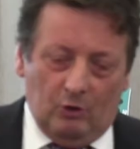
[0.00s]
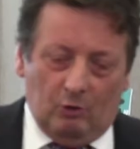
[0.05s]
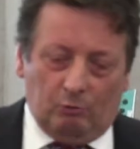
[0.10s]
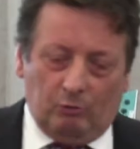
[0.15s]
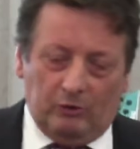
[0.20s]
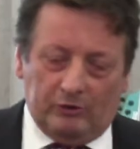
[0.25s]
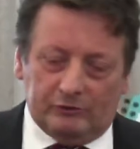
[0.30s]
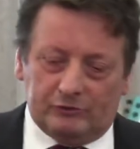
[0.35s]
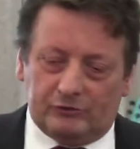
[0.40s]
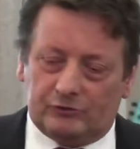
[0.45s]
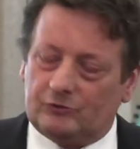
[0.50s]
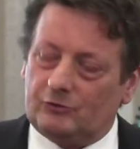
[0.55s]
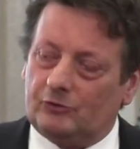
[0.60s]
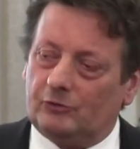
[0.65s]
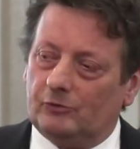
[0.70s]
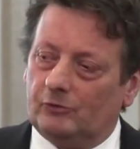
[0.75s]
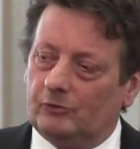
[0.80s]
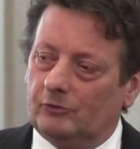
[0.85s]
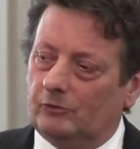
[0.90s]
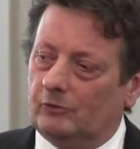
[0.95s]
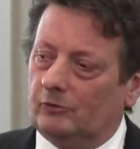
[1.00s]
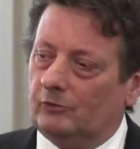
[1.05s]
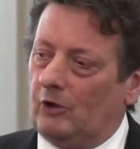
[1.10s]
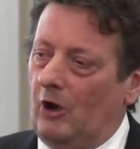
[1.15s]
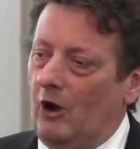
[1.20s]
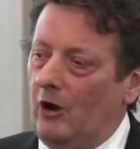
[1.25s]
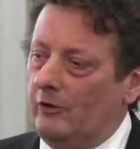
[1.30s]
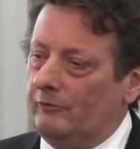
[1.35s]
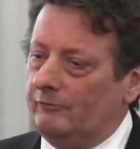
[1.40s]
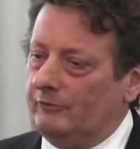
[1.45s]
was to
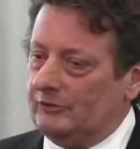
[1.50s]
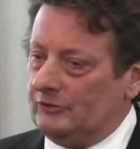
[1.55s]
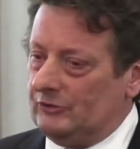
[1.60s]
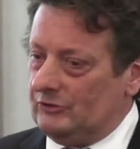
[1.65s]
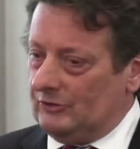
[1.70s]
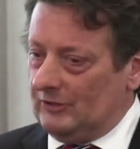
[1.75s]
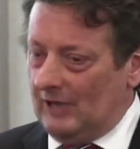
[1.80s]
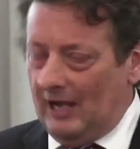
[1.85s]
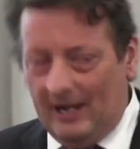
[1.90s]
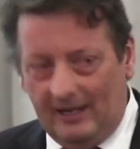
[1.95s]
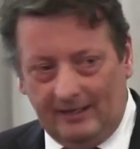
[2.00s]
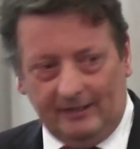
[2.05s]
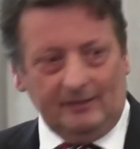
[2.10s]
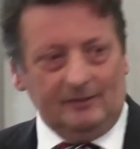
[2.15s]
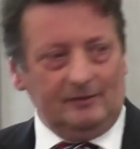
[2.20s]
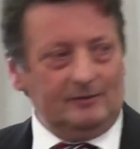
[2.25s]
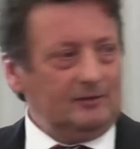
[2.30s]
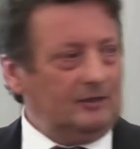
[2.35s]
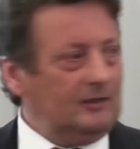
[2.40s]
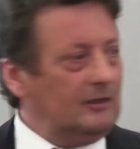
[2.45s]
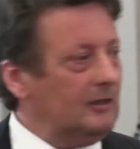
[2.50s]
overtake